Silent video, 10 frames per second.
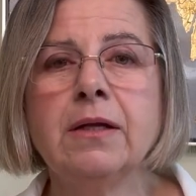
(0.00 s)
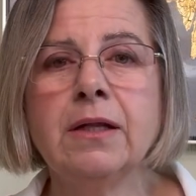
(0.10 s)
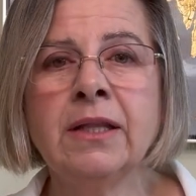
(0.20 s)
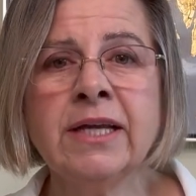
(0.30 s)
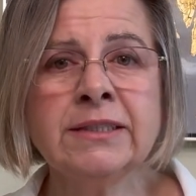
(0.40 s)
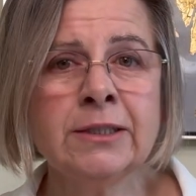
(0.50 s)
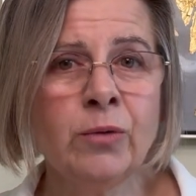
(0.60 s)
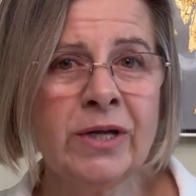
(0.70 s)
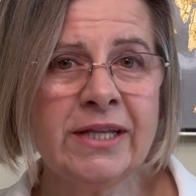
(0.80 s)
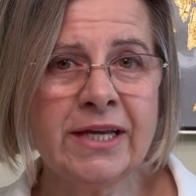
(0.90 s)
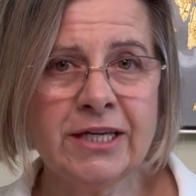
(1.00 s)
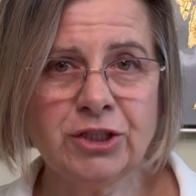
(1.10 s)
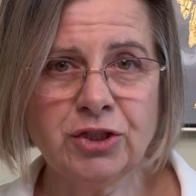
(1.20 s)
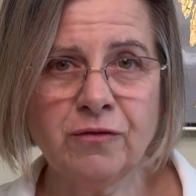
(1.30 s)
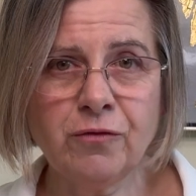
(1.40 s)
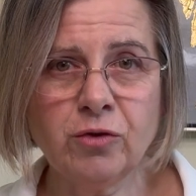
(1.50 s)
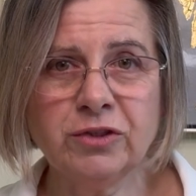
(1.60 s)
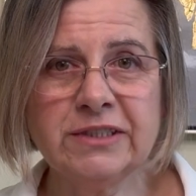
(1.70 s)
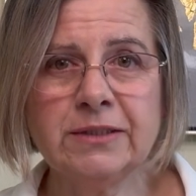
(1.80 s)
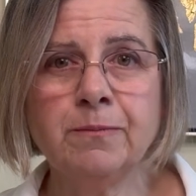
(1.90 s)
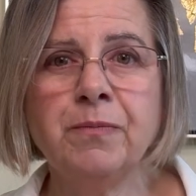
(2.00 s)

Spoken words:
Let's look at the kitchen first.